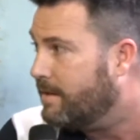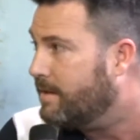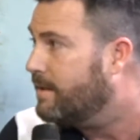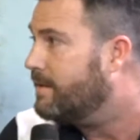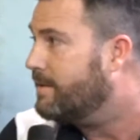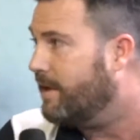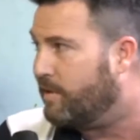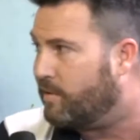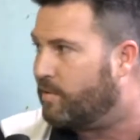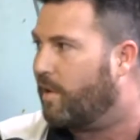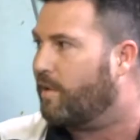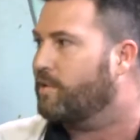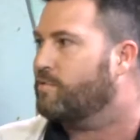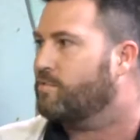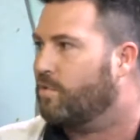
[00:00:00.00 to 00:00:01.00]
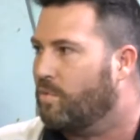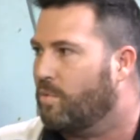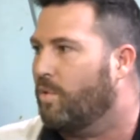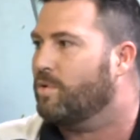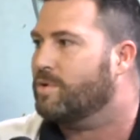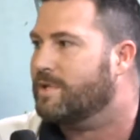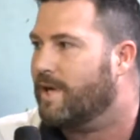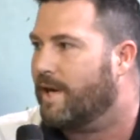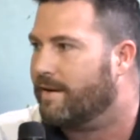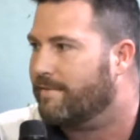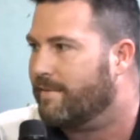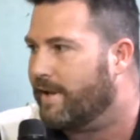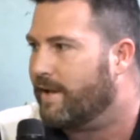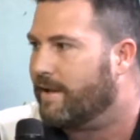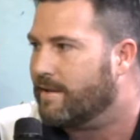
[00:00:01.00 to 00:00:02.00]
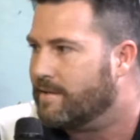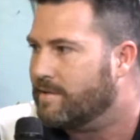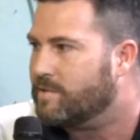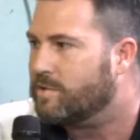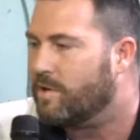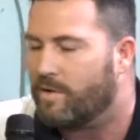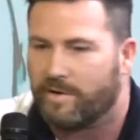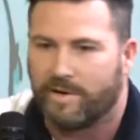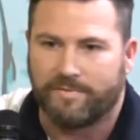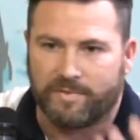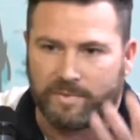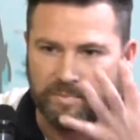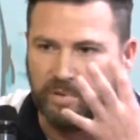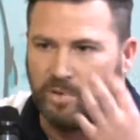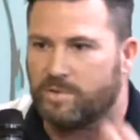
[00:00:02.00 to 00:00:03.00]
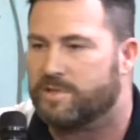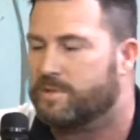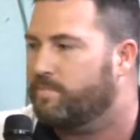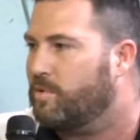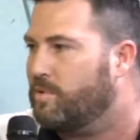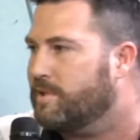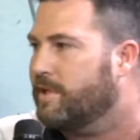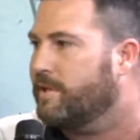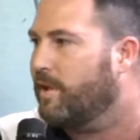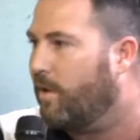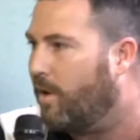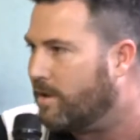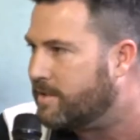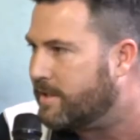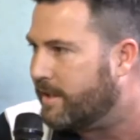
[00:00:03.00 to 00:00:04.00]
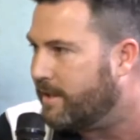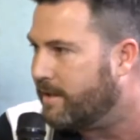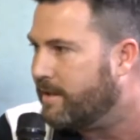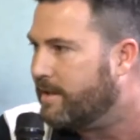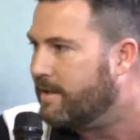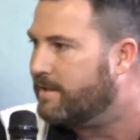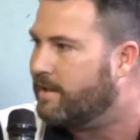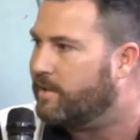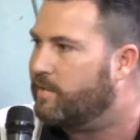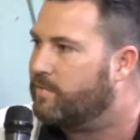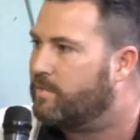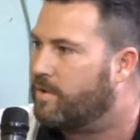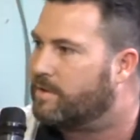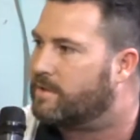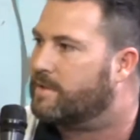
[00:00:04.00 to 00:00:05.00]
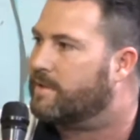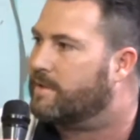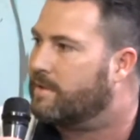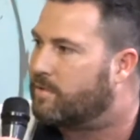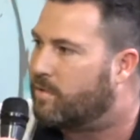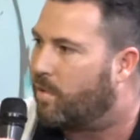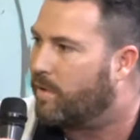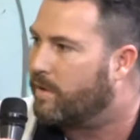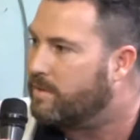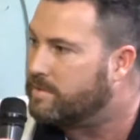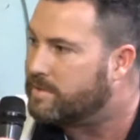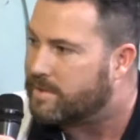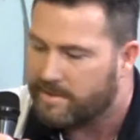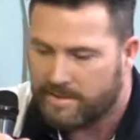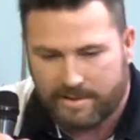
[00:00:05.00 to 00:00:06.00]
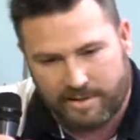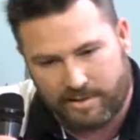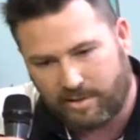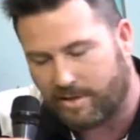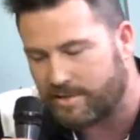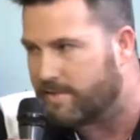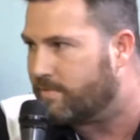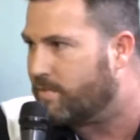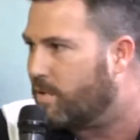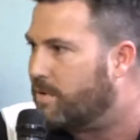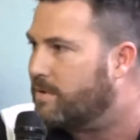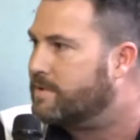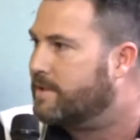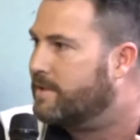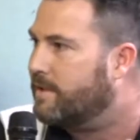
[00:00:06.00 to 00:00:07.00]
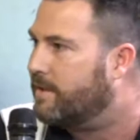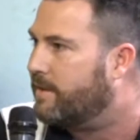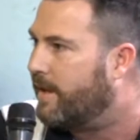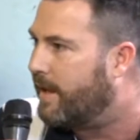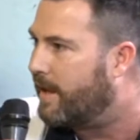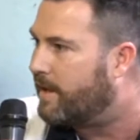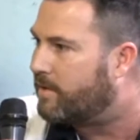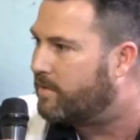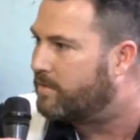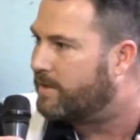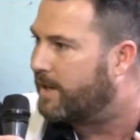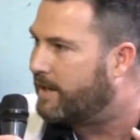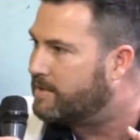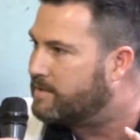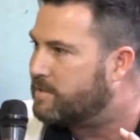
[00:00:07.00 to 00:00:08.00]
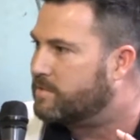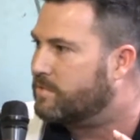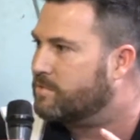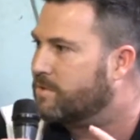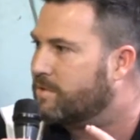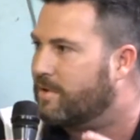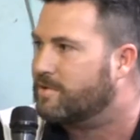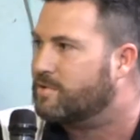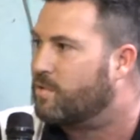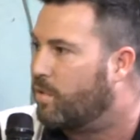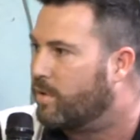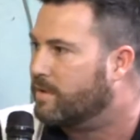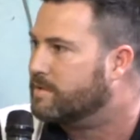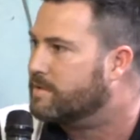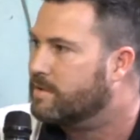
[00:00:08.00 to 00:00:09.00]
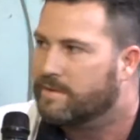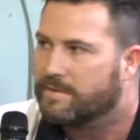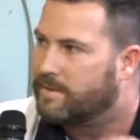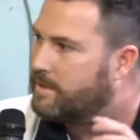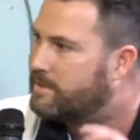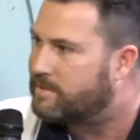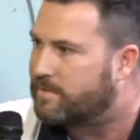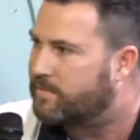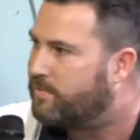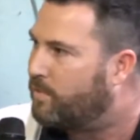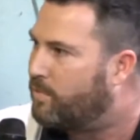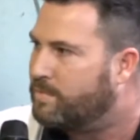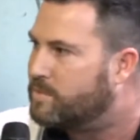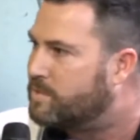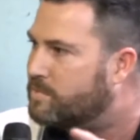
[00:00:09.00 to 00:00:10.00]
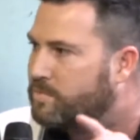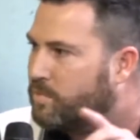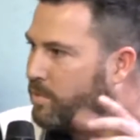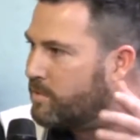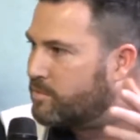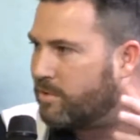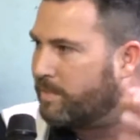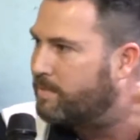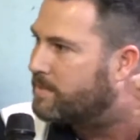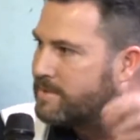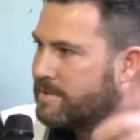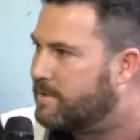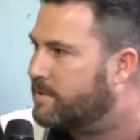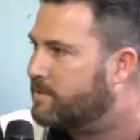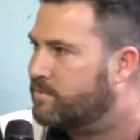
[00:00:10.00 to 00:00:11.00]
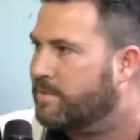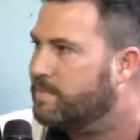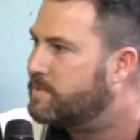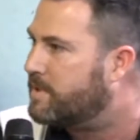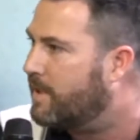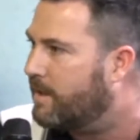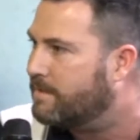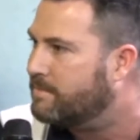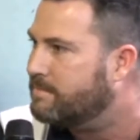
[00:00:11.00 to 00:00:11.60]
then you're going to draw water out of the air. So if it pulls in the hot air, then you've got little coils, lots of coils, and then the air condenses onto those coils. Then it just forms water droplets and it drips down.